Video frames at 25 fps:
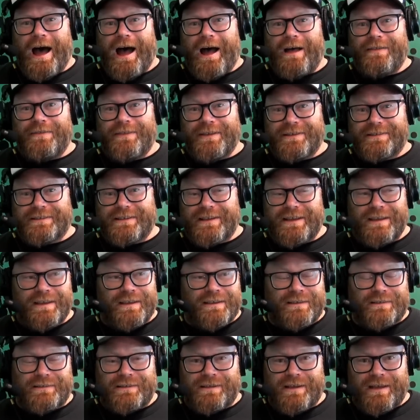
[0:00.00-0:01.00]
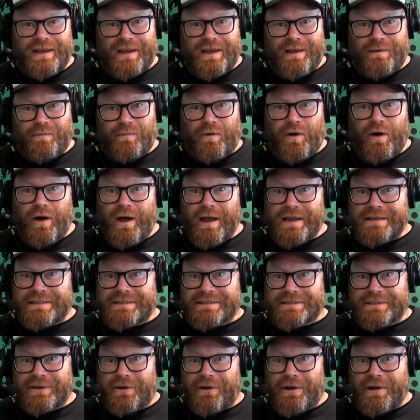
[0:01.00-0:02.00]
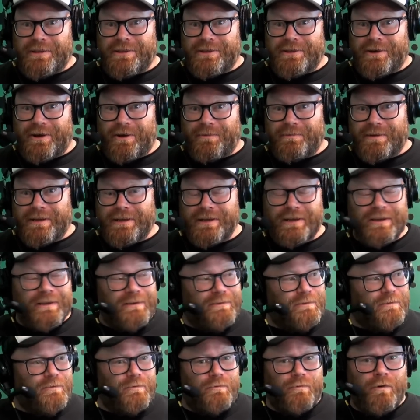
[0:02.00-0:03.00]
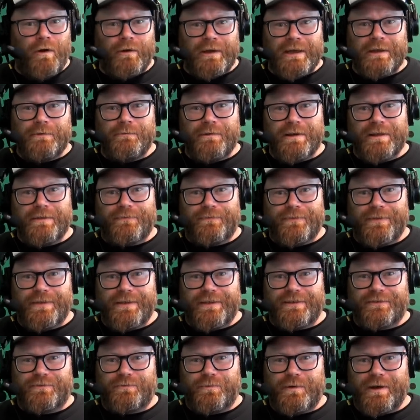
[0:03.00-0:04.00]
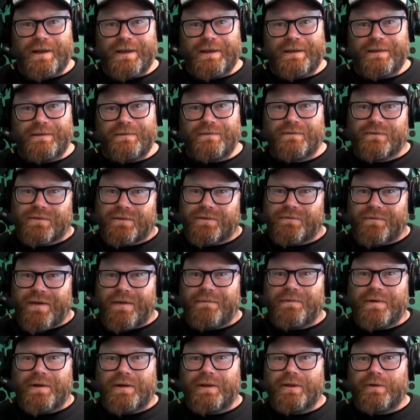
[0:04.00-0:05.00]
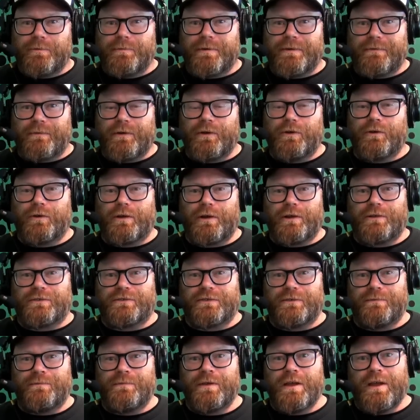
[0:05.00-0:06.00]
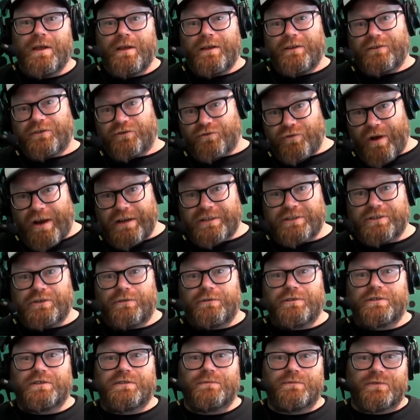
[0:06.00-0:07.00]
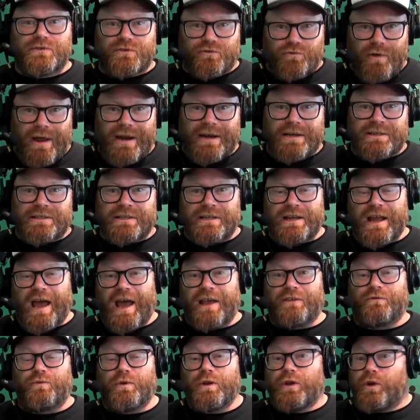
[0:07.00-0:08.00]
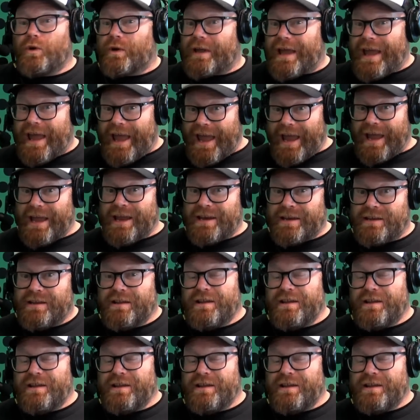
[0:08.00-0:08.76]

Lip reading: This is, my side that I'll be rocking with for this week and sort of having a little bit of a look at some structure and some strategy as we look ahead